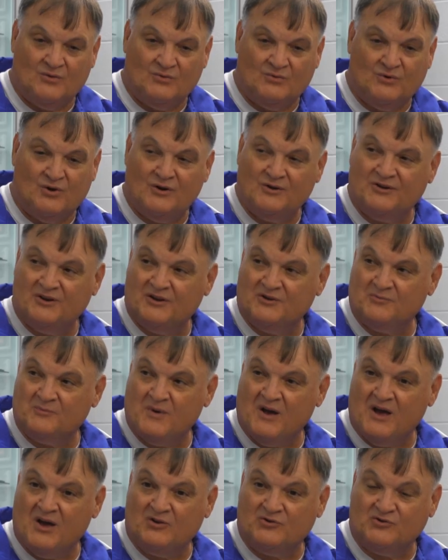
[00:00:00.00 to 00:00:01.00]
Rontez
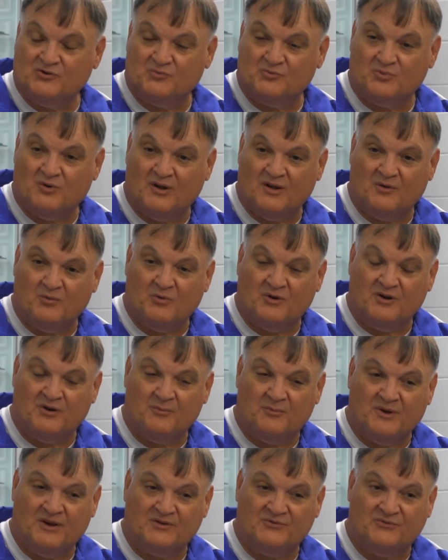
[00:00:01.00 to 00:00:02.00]
Miles is probably one
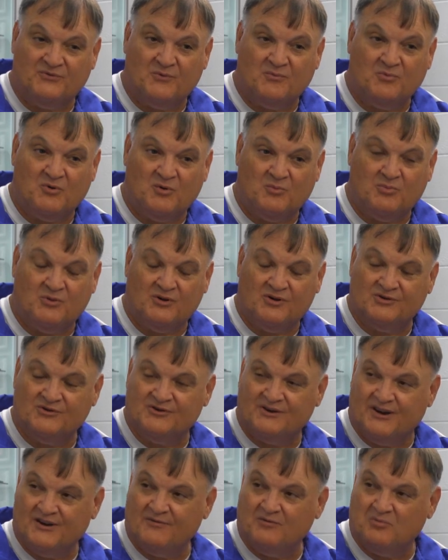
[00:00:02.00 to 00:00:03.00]
of the best football players
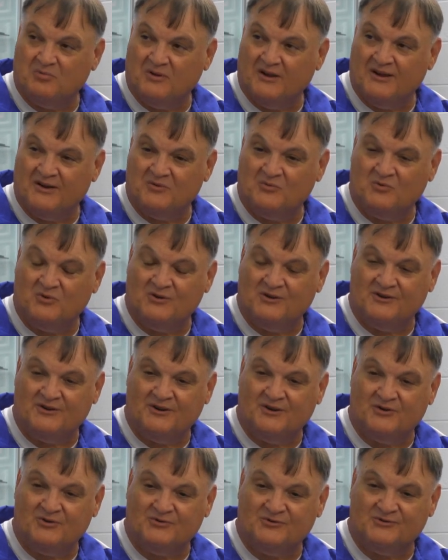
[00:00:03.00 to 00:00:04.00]
that ever played at
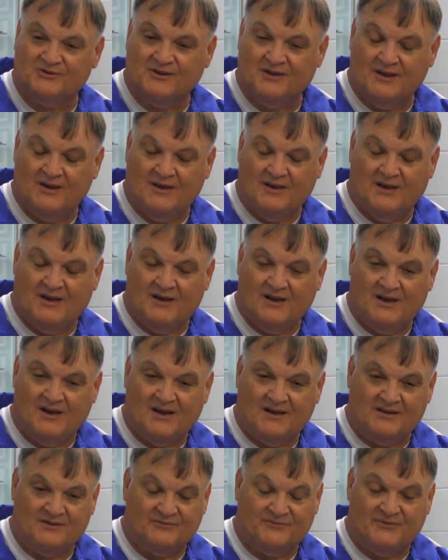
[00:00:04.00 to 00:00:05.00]
Woodland Hills.
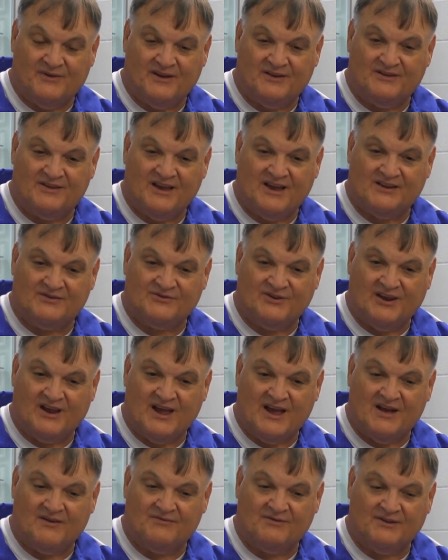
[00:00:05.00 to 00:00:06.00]
He's a fantastic
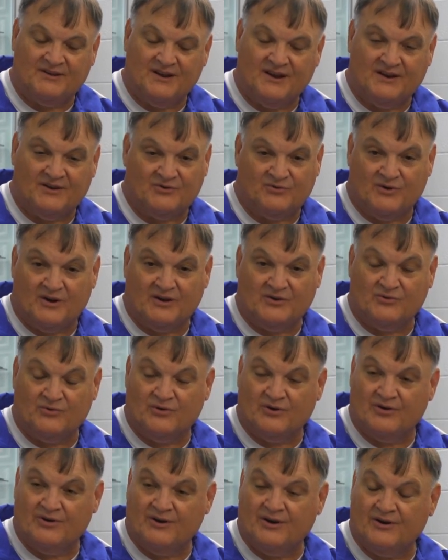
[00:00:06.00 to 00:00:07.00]
athlete. He had a great
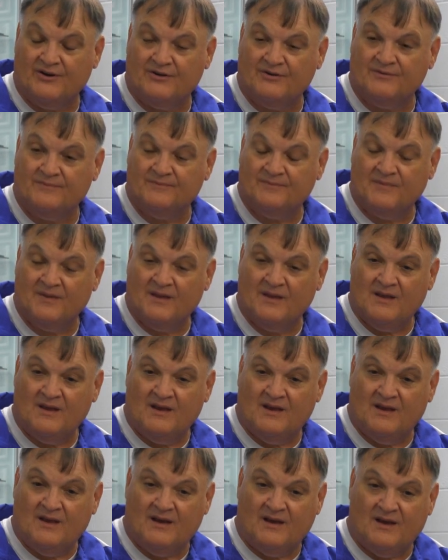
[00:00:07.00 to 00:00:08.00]
career here.
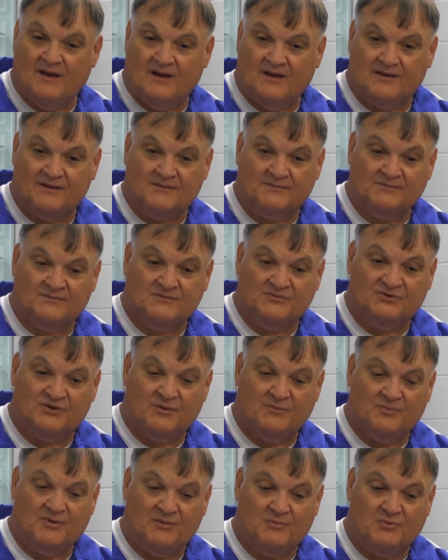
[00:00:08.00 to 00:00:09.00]

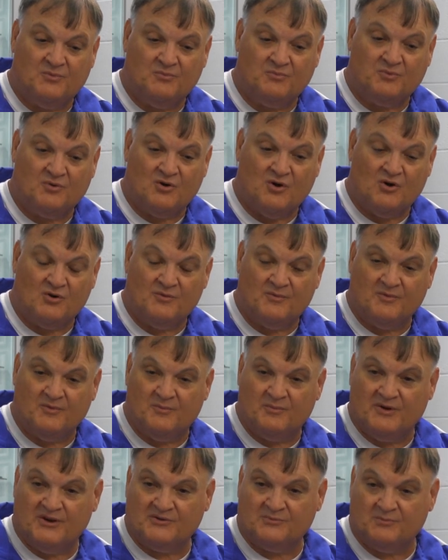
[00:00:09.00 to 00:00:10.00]
Some people called him the
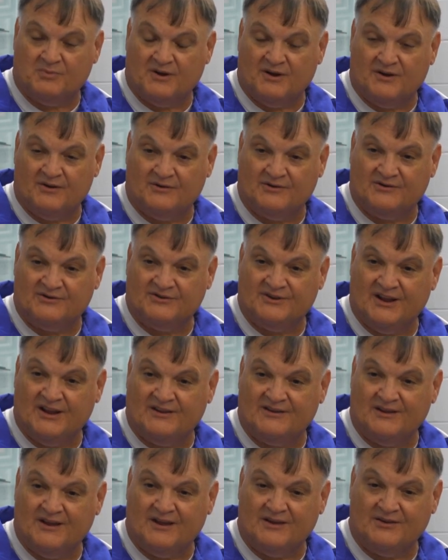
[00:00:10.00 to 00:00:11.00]
best player in the
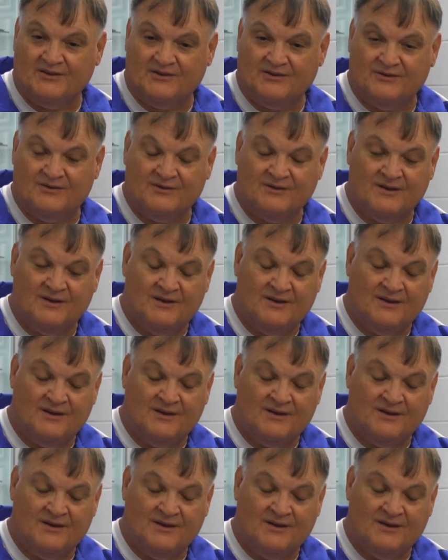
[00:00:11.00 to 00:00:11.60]
state that year.